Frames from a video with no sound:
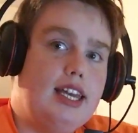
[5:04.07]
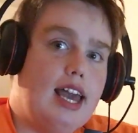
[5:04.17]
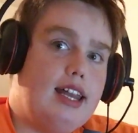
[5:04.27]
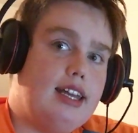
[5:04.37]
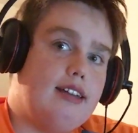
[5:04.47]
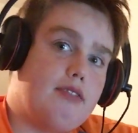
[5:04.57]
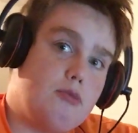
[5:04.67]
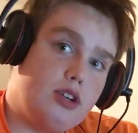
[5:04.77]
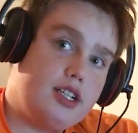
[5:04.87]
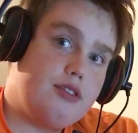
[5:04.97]
getting, from
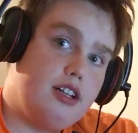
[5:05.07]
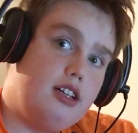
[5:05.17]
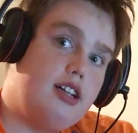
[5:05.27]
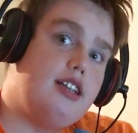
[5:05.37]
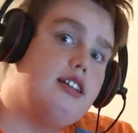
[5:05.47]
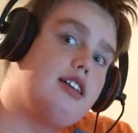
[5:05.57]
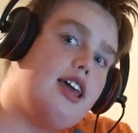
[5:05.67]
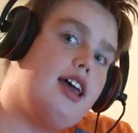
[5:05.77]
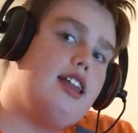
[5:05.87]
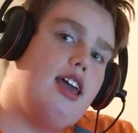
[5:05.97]
Oregon Trail on, he'll
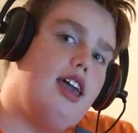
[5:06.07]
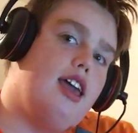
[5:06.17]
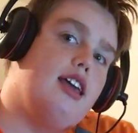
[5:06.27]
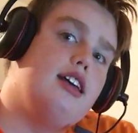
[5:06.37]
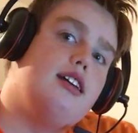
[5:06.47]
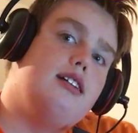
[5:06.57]
get a